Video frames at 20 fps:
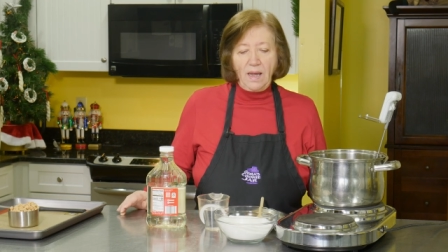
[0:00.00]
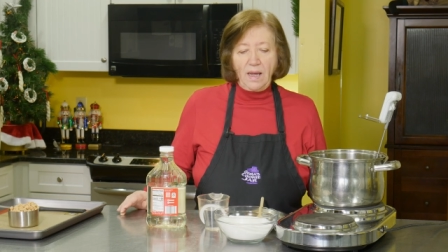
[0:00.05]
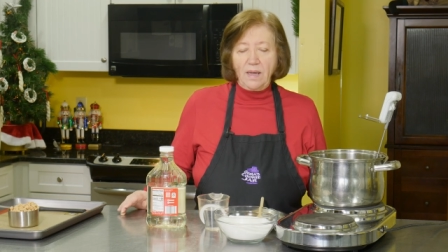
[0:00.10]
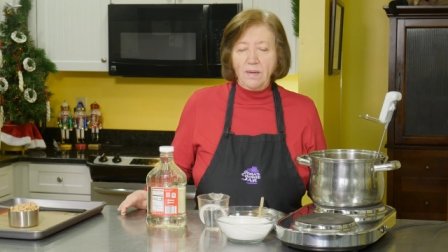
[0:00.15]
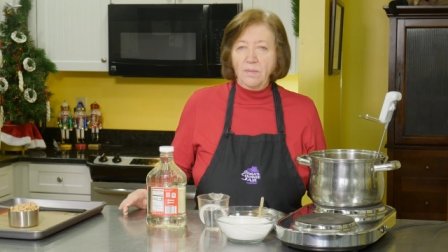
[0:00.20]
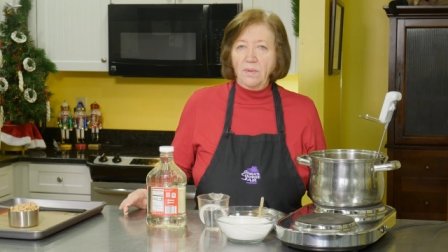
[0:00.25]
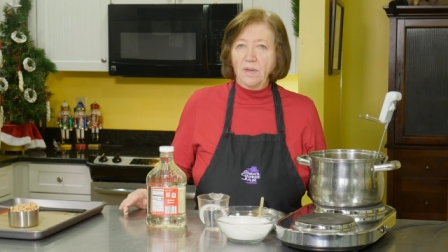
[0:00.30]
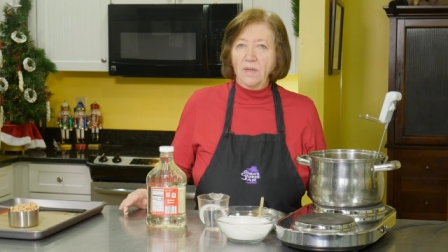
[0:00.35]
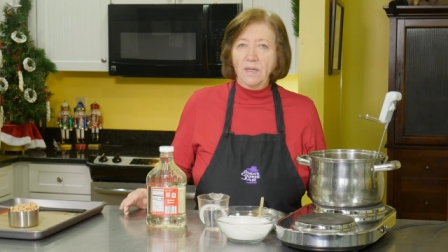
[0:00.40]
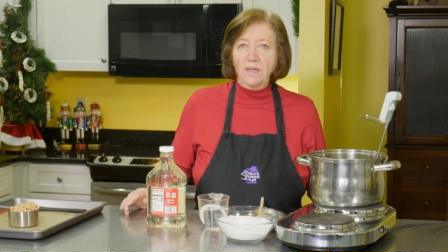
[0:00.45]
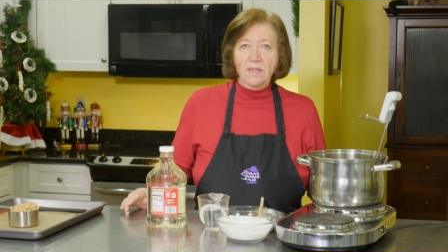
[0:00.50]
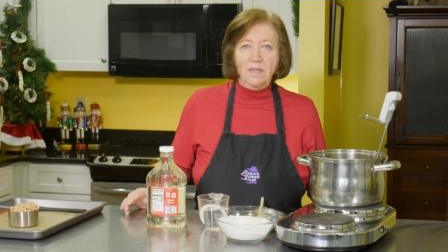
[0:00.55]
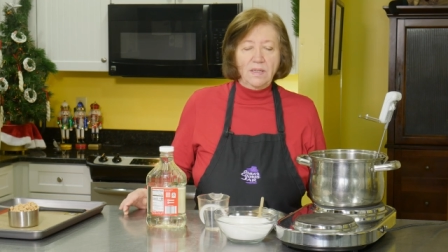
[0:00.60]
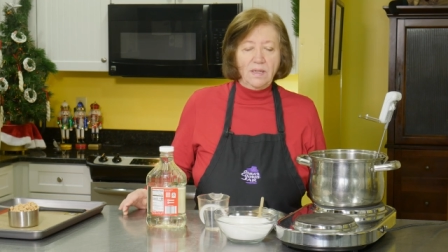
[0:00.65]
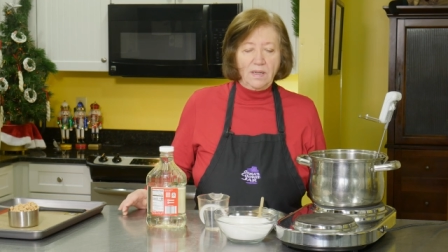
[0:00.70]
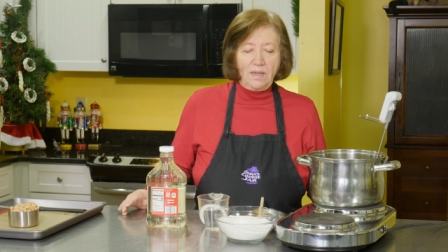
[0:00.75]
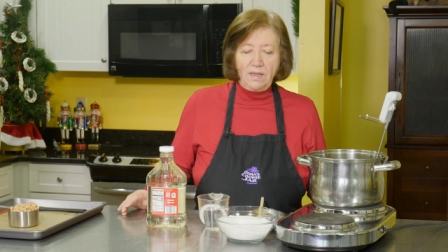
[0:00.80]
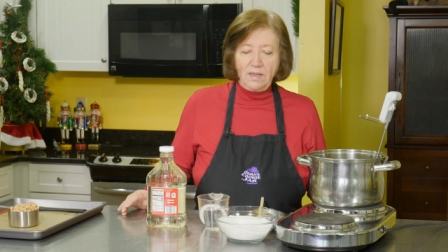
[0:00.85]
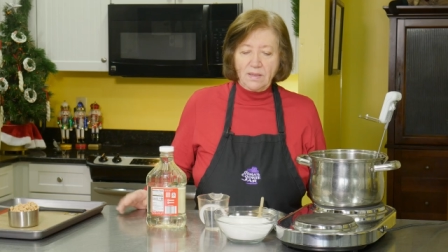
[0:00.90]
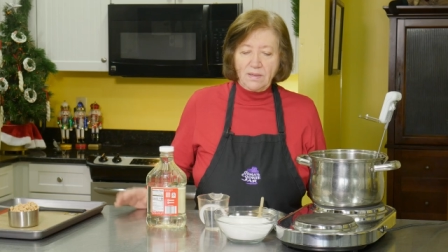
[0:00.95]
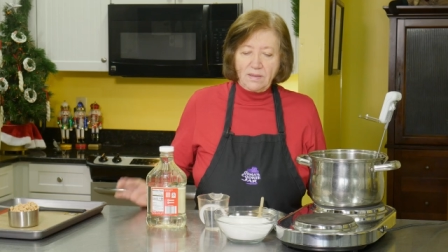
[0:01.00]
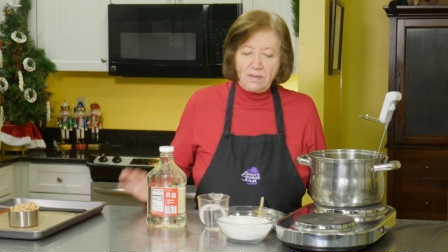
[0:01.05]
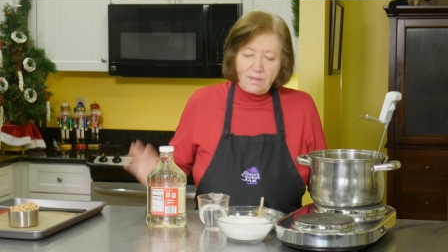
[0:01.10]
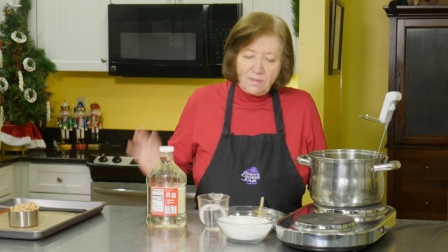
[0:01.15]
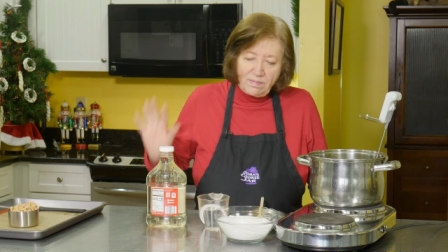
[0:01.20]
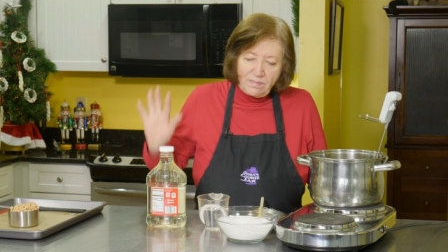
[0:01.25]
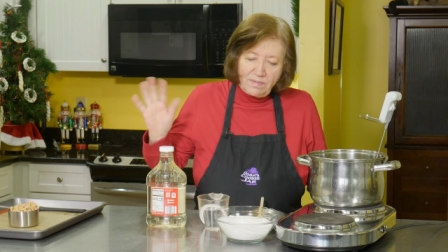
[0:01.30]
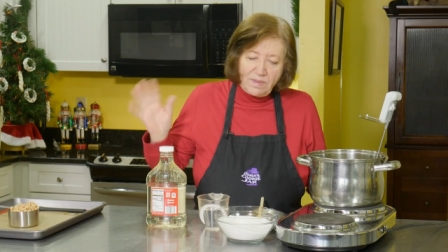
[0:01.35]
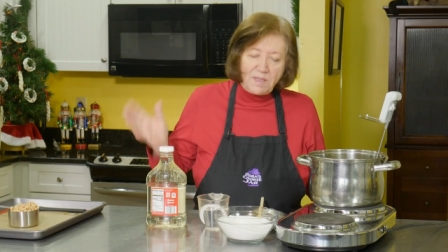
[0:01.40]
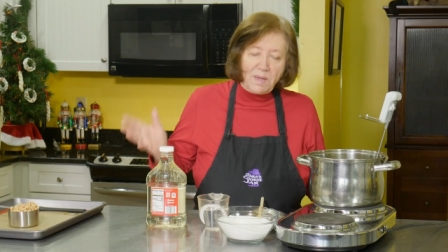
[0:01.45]
and
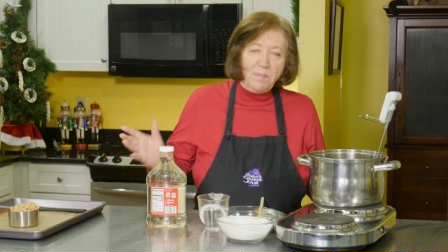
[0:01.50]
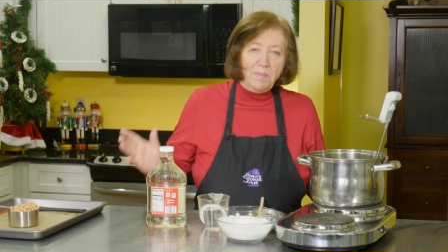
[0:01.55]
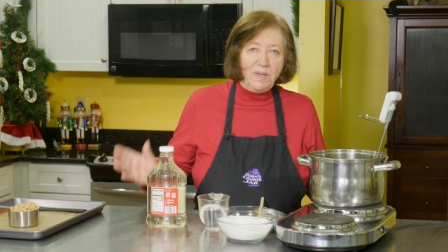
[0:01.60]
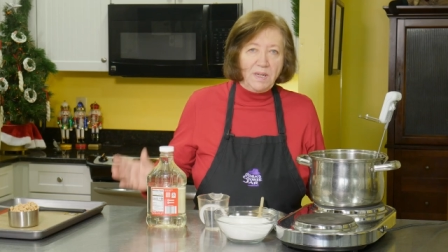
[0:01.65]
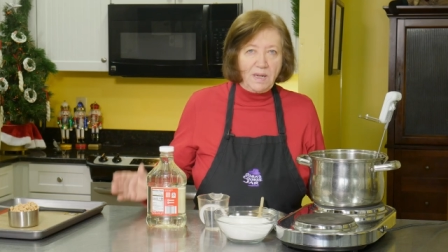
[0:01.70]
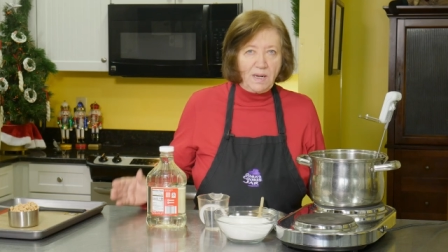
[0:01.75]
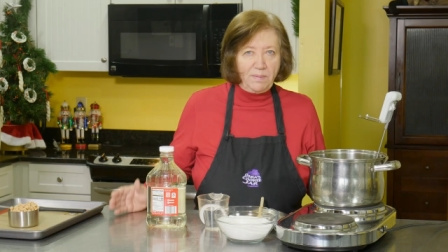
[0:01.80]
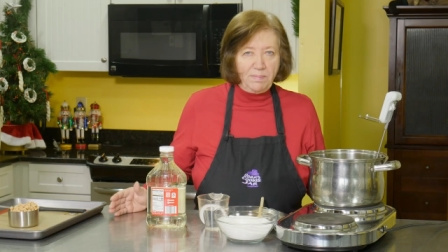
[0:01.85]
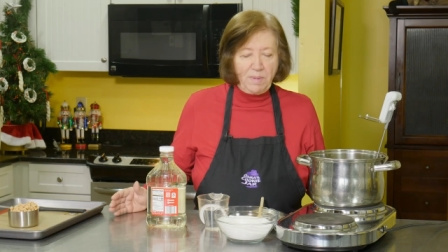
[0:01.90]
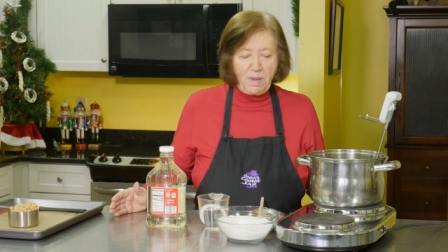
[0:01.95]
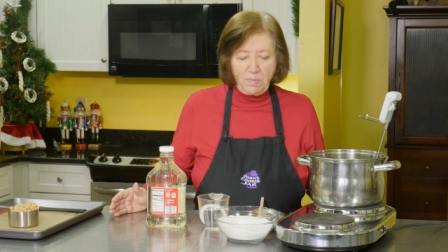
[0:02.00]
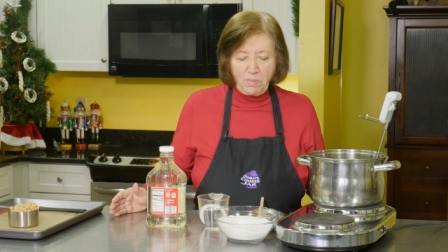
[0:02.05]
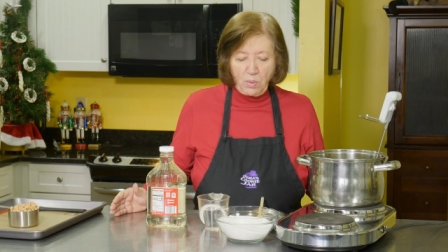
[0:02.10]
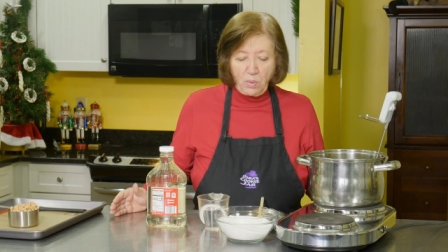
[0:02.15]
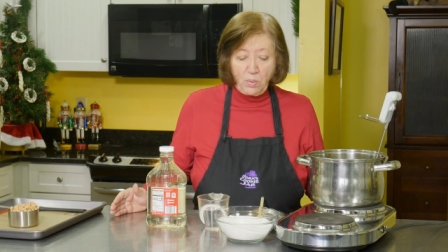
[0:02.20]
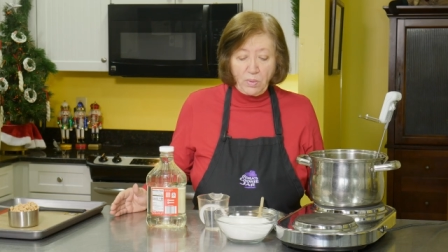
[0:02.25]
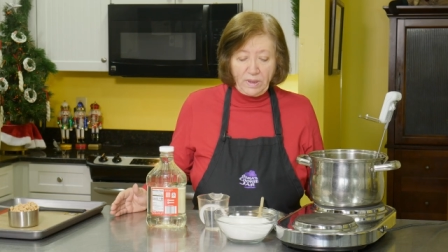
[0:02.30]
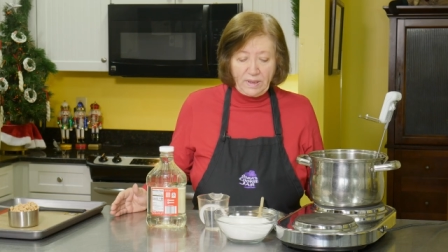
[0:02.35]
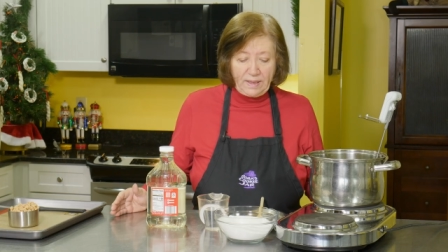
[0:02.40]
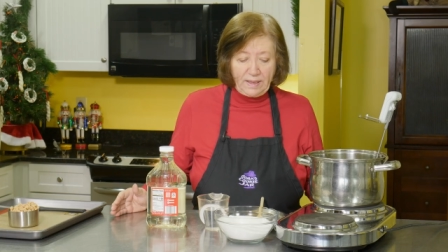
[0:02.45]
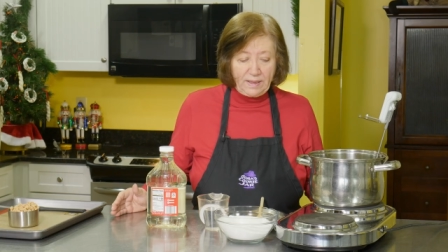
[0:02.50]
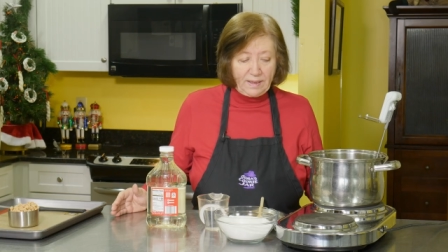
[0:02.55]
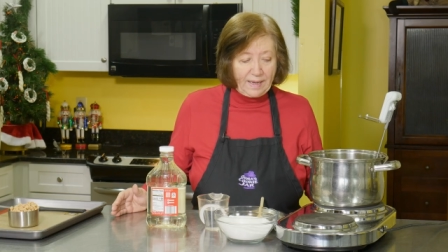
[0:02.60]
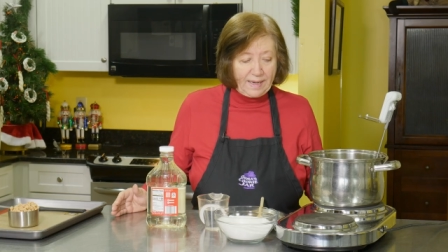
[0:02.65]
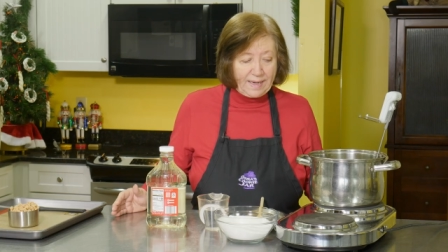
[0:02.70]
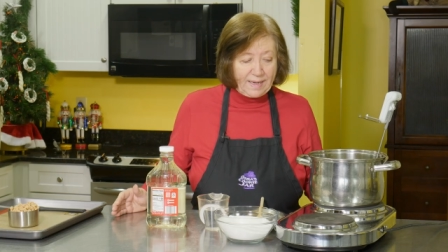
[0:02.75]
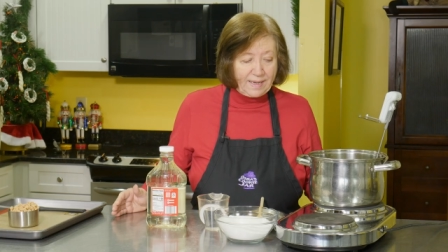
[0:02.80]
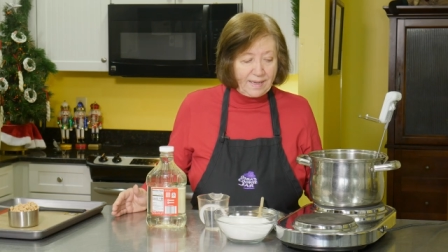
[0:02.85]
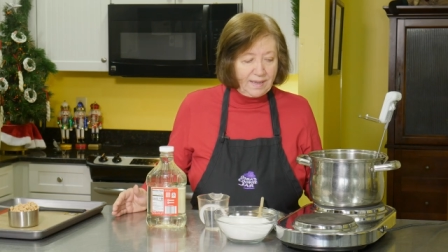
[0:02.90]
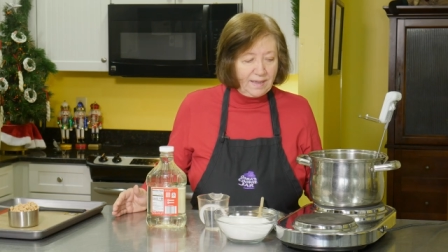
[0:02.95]
it's something that people really
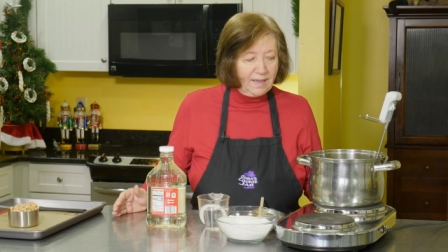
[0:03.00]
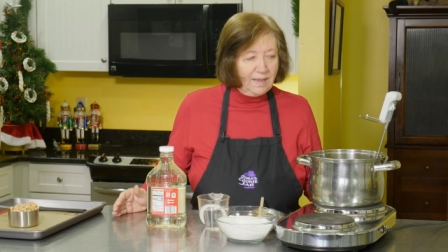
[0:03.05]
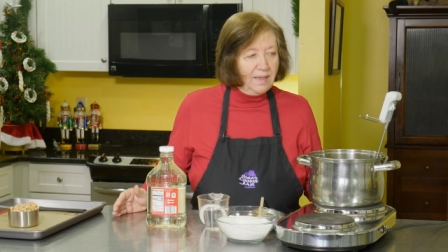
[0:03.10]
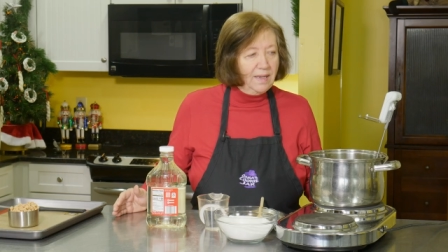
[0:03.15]
like.